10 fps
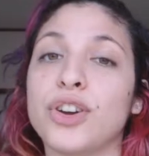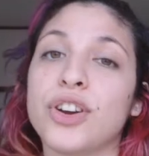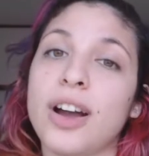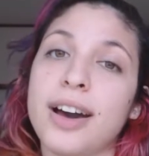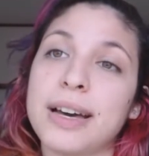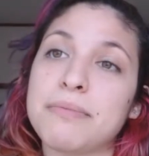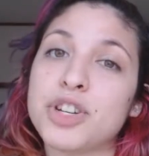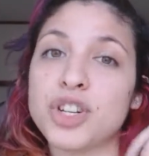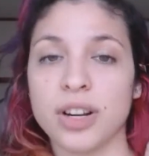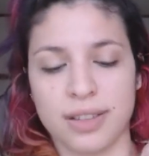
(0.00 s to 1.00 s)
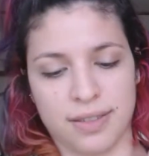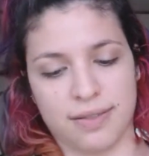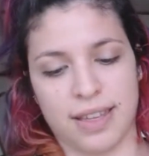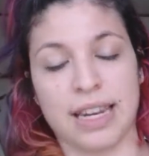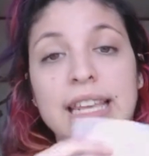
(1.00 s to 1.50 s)
your shirt
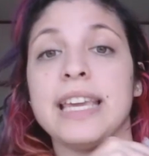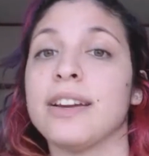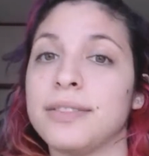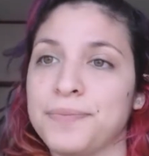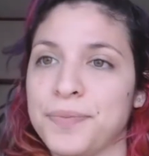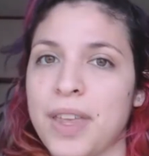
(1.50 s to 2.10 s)
in here.